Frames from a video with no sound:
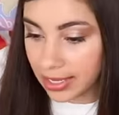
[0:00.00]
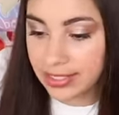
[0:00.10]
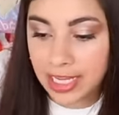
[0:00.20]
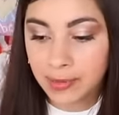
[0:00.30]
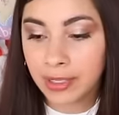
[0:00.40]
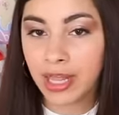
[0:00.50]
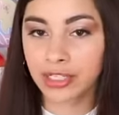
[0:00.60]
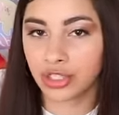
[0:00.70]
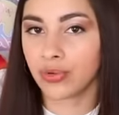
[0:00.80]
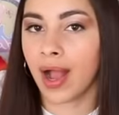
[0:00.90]
It takes me
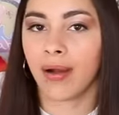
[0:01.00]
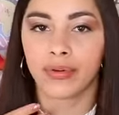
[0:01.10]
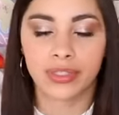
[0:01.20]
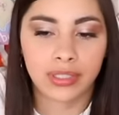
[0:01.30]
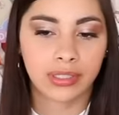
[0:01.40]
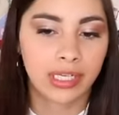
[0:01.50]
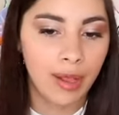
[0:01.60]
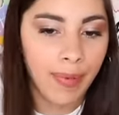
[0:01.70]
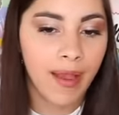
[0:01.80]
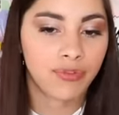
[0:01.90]
like 2 hours to clean
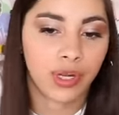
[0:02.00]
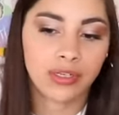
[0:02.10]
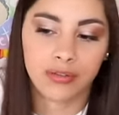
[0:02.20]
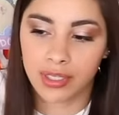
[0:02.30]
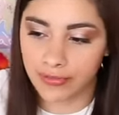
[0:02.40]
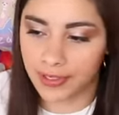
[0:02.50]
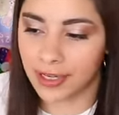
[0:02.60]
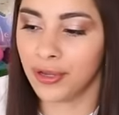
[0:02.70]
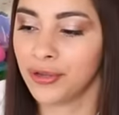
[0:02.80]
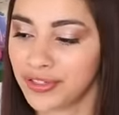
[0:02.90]
up after I do these
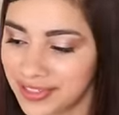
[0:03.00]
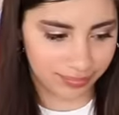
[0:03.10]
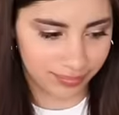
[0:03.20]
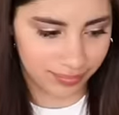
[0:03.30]
videos.